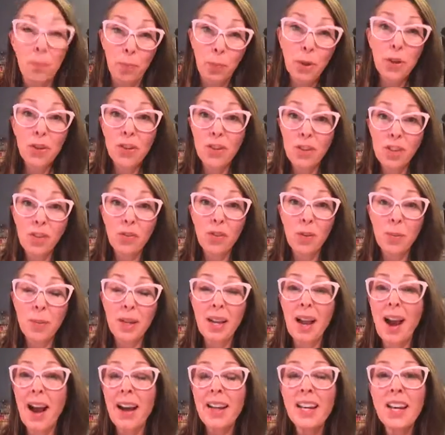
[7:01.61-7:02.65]
personally, for
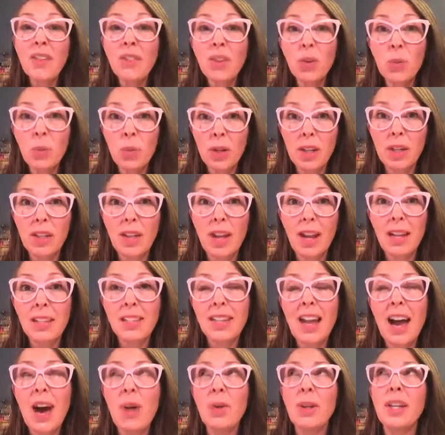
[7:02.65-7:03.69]
me, I never
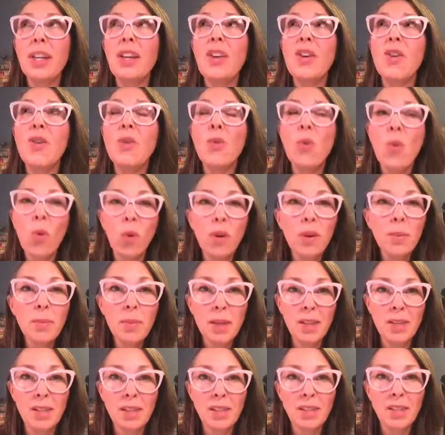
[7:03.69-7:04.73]
realized how
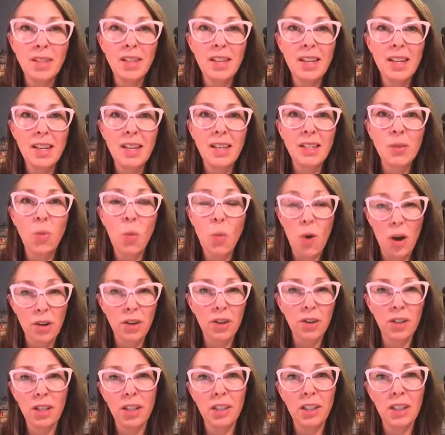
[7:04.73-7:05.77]
enormous these
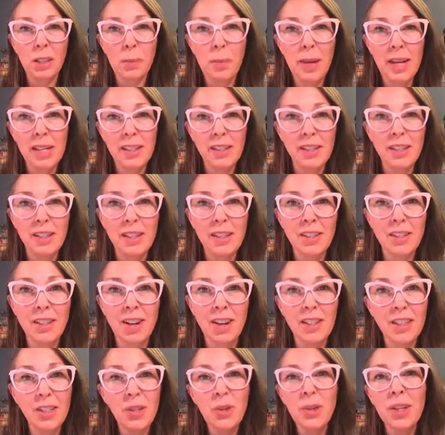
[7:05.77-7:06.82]
water lily paintings
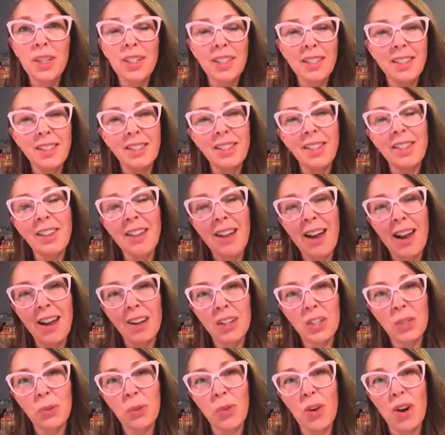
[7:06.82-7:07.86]
are. So you get to see the
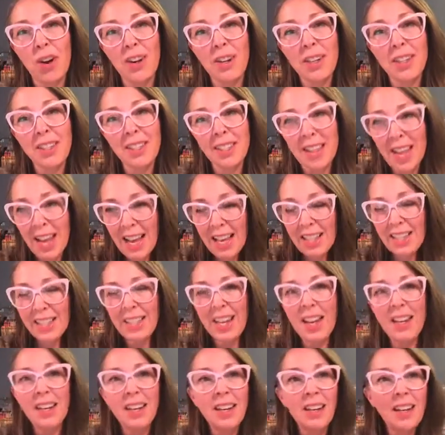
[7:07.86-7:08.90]
actual artist
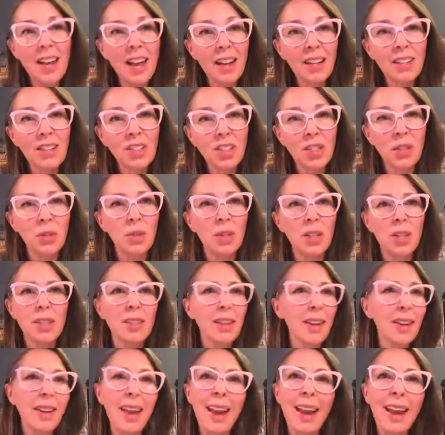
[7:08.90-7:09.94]
standing next to these
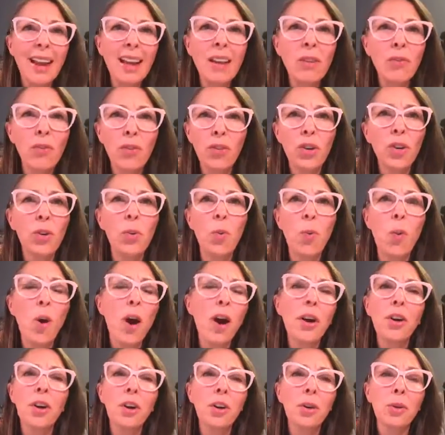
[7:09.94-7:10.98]
like 8-foot
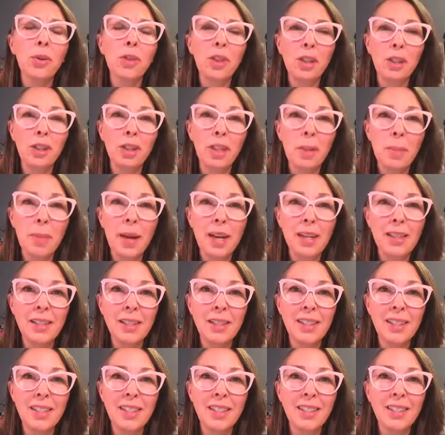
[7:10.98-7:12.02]
water lily
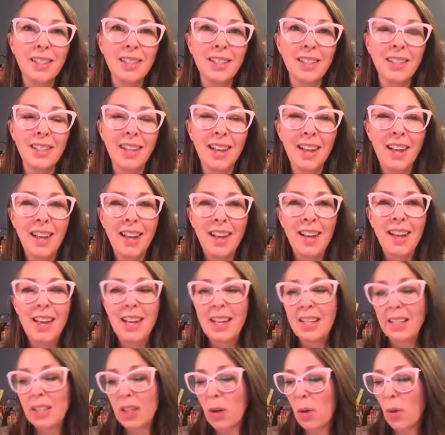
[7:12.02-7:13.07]
paintings.
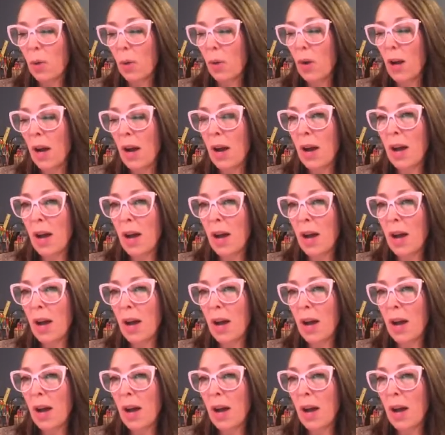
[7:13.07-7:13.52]
So